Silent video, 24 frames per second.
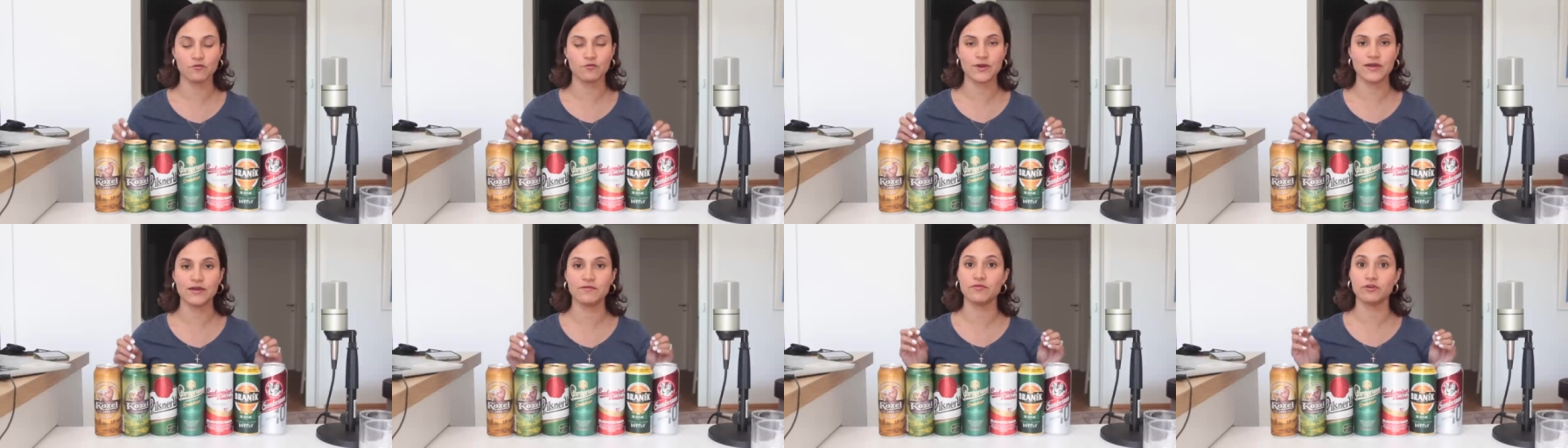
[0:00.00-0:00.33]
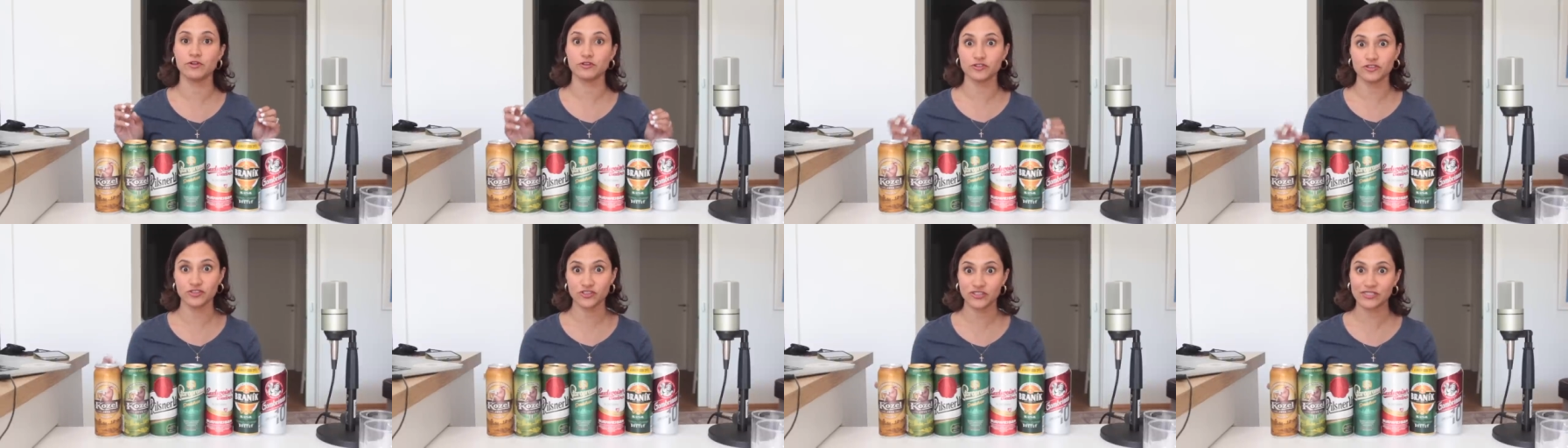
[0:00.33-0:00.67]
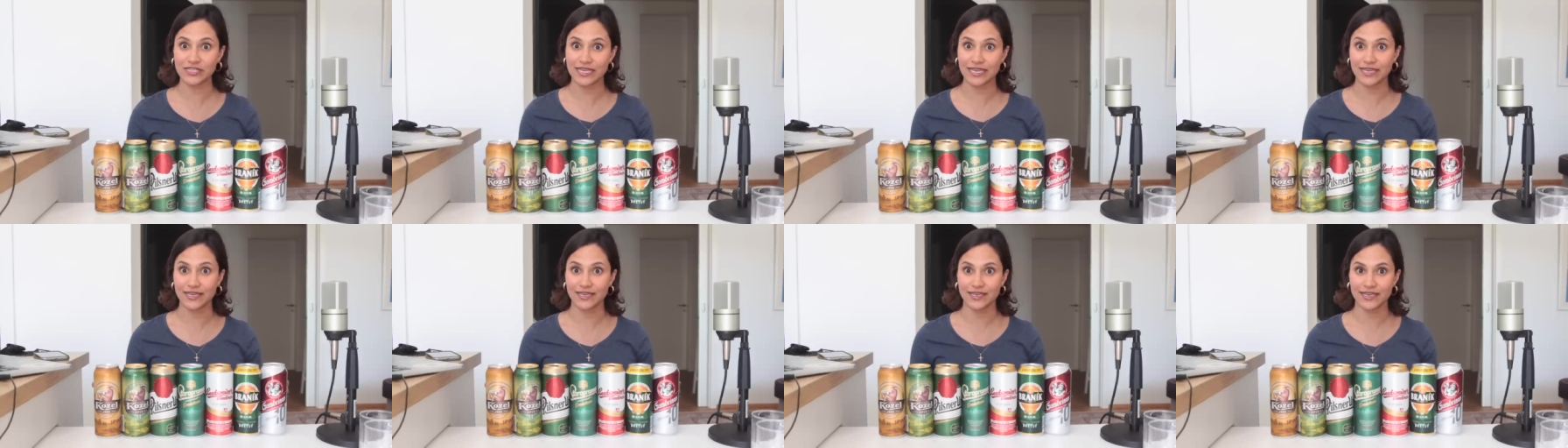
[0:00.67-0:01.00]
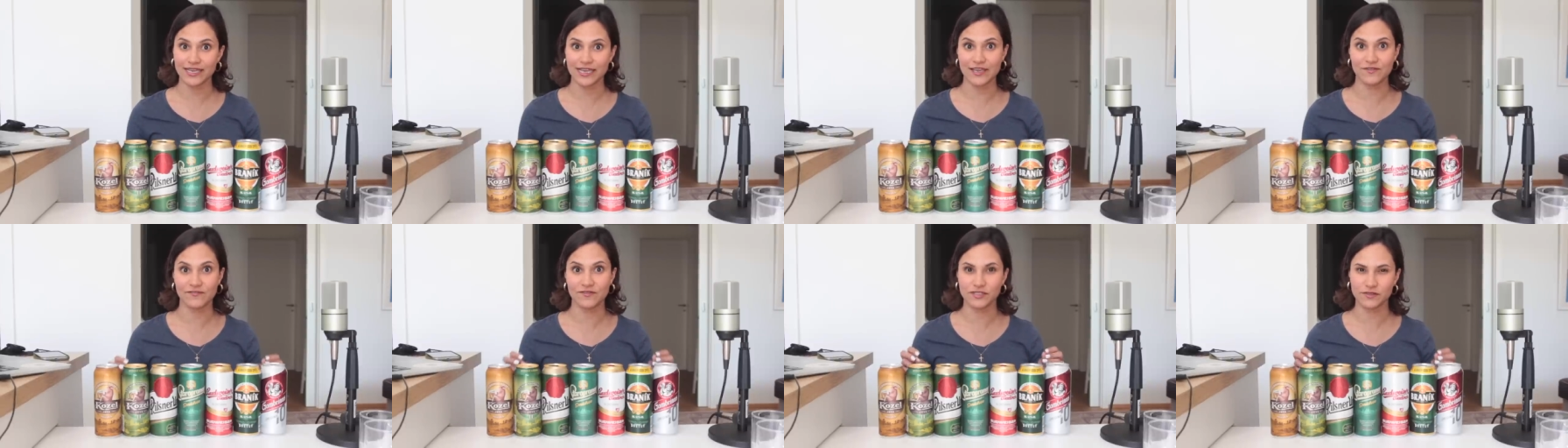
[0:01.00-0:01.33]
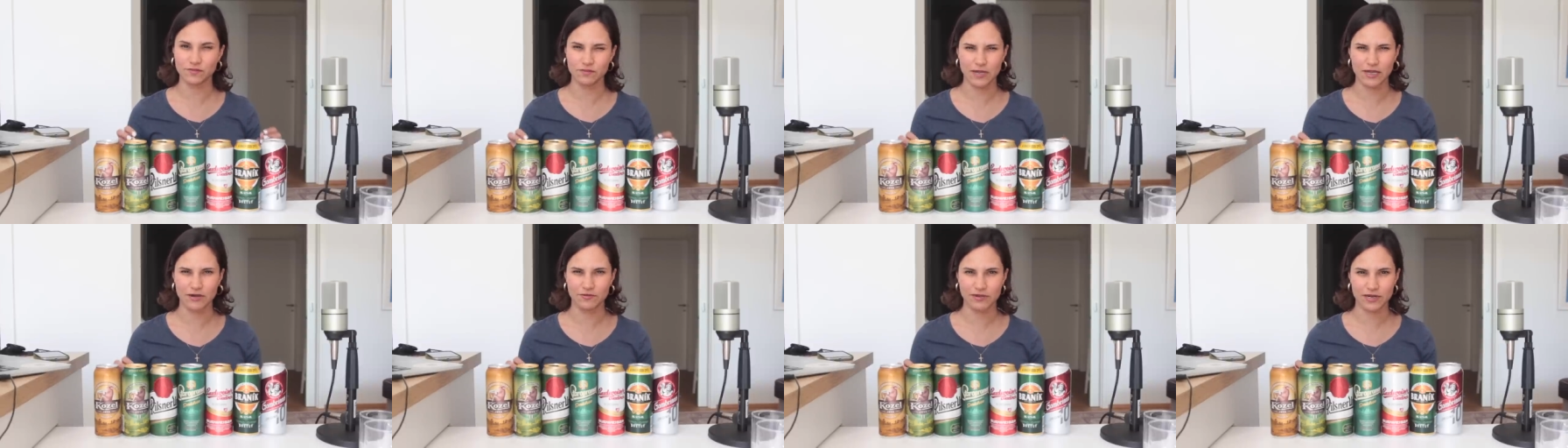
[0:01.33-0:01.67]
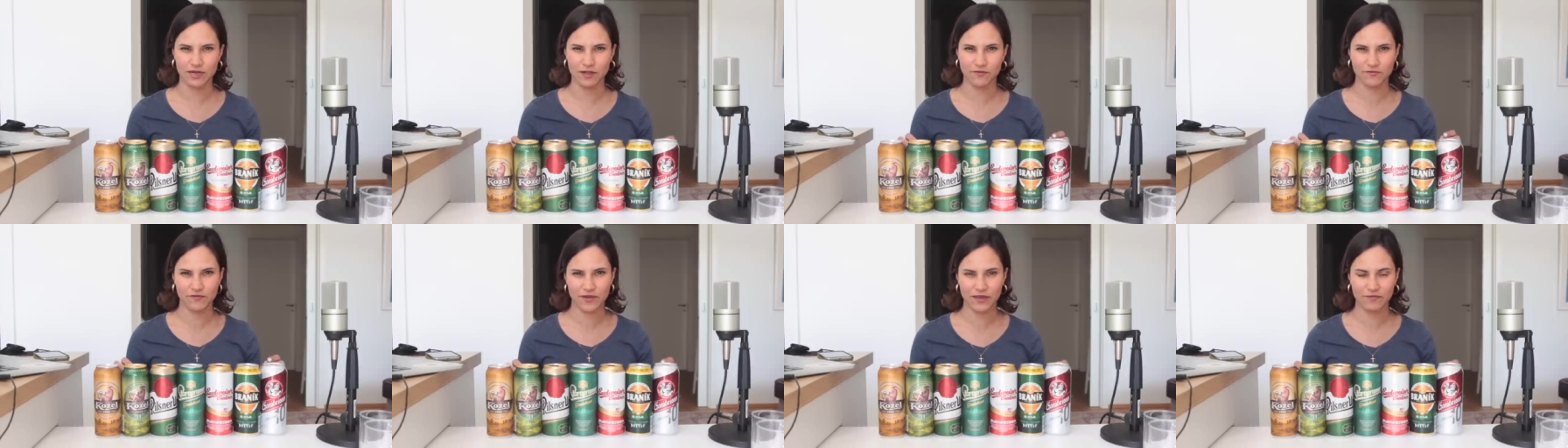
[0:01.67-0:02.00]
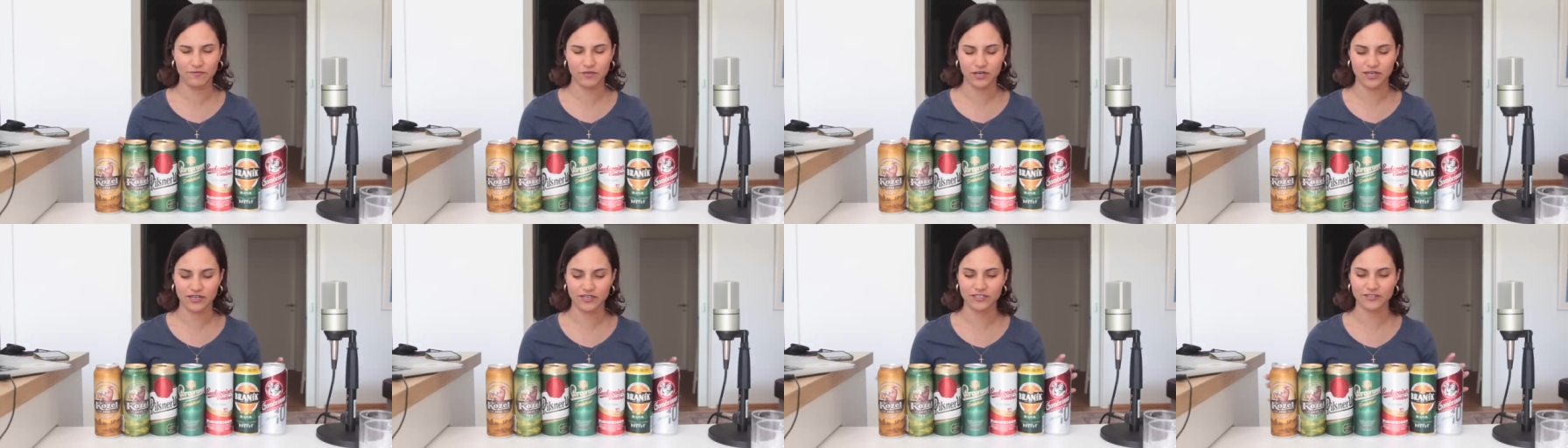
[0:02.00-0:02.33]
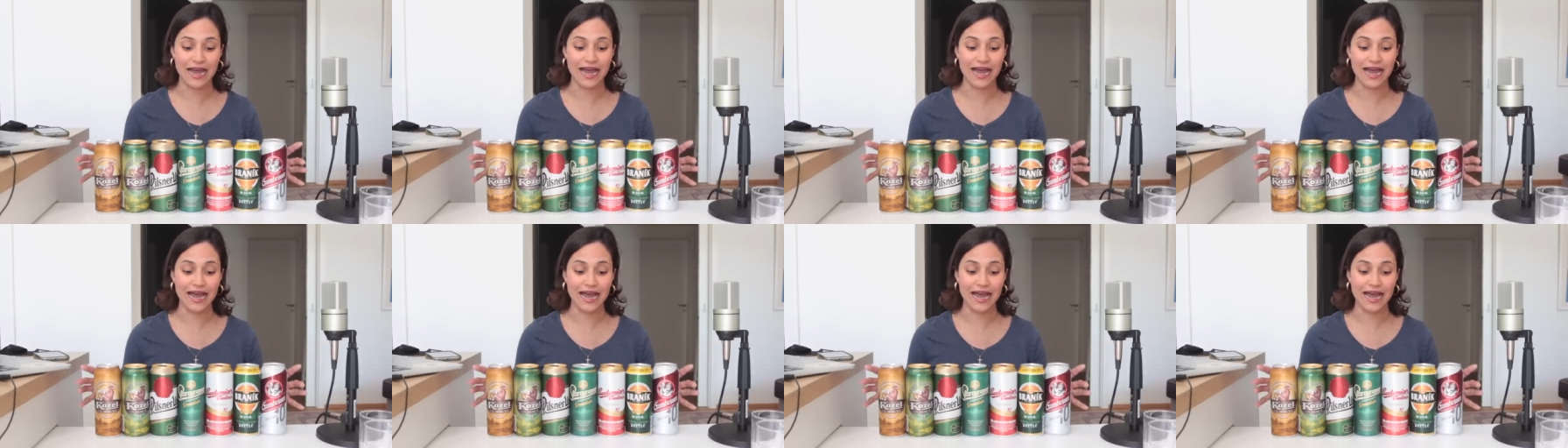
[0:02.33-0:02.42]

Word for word: we will see if it's my real favorite.